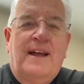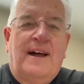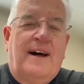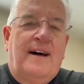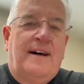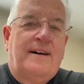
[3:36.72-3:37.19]

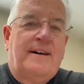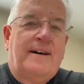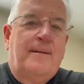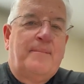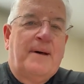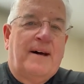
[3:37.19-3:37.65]

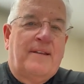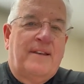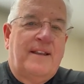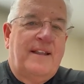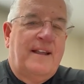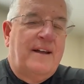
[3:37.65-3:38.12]

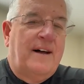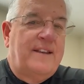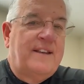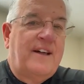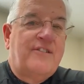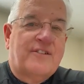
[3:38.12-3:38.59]
about
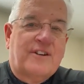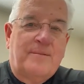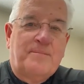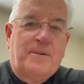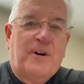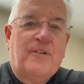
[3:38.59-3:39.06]
another
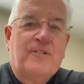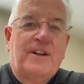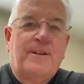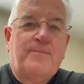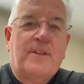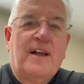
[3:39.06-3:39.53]

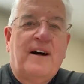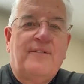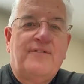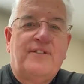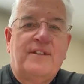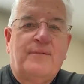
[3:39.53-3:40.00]
component
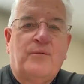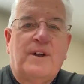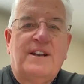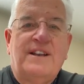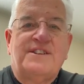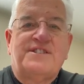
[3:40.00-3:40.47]
of the
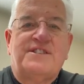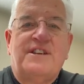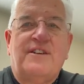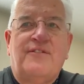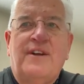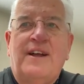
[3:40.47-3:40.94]
One
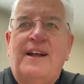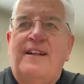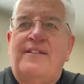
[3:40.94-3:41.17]
Initiative.